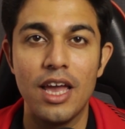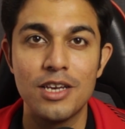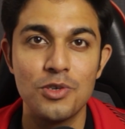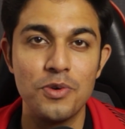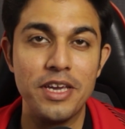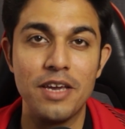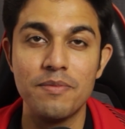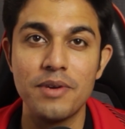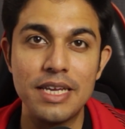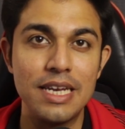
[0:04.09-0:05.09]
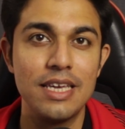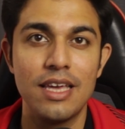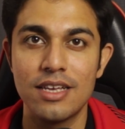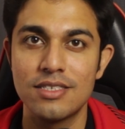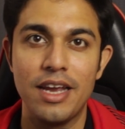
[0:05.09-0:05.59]
and today I'm really
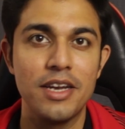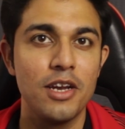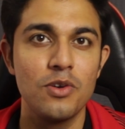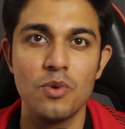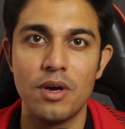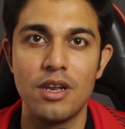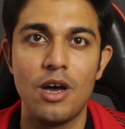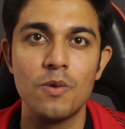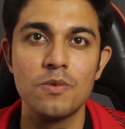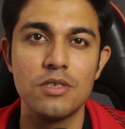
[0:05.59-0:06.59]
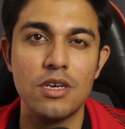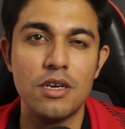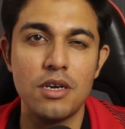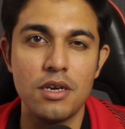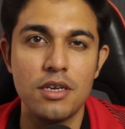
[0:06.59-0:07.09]
excited to announce
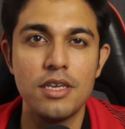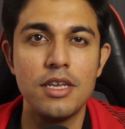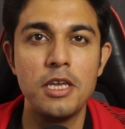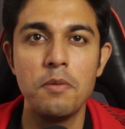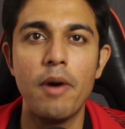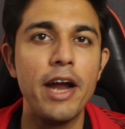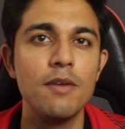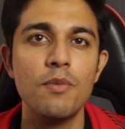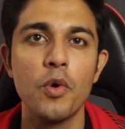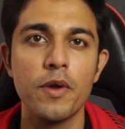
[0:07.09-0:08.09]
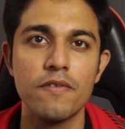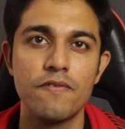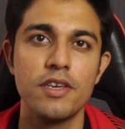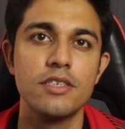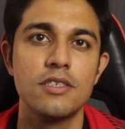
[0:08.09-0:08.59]
a really mind-blowing
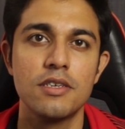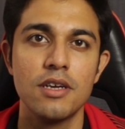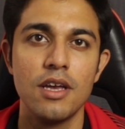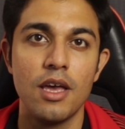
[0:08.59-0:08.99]
feature,